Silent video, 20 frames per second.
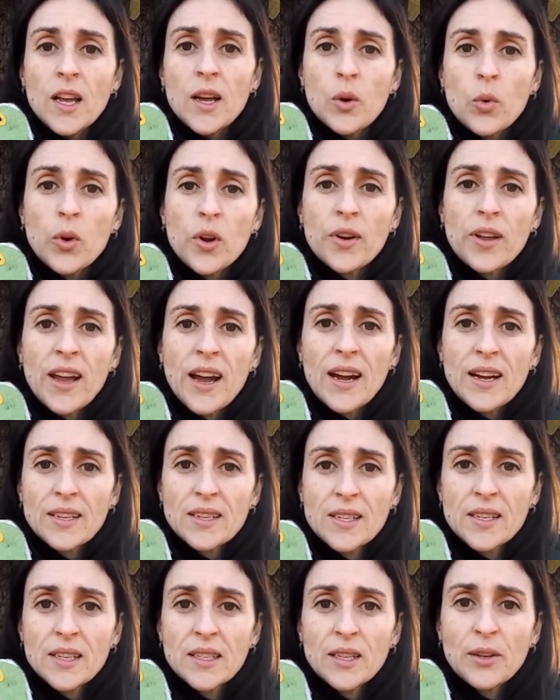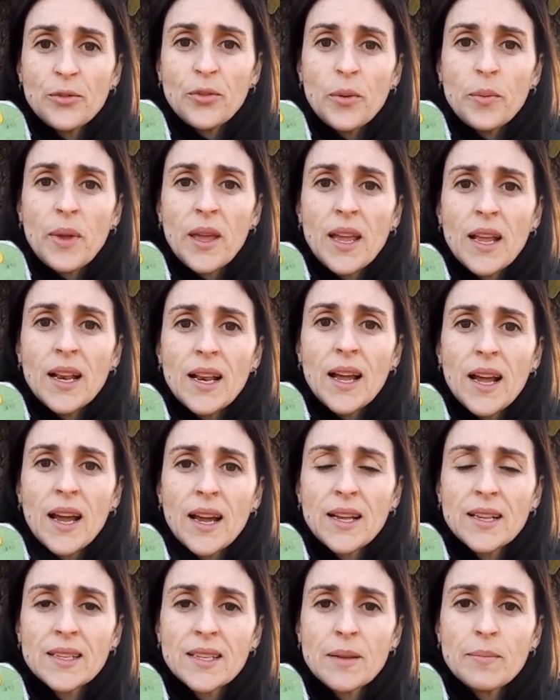whereas the female
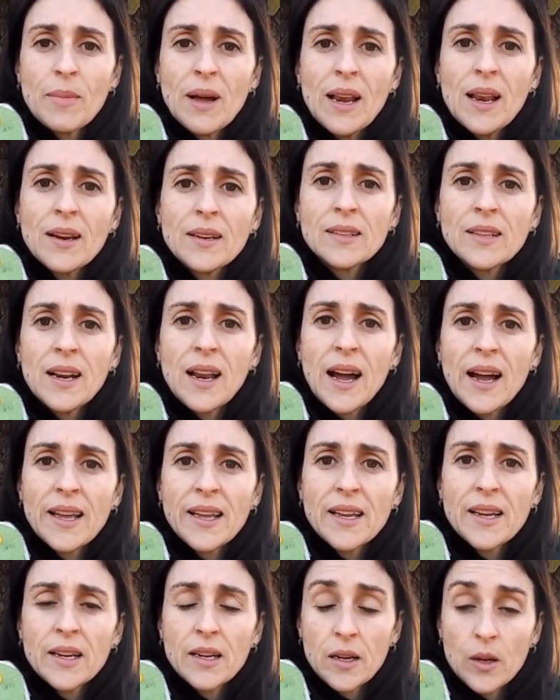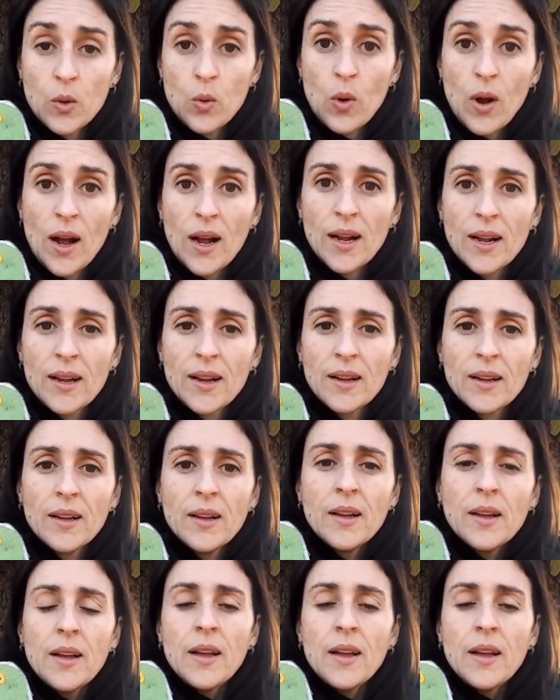has a mallard-like quack.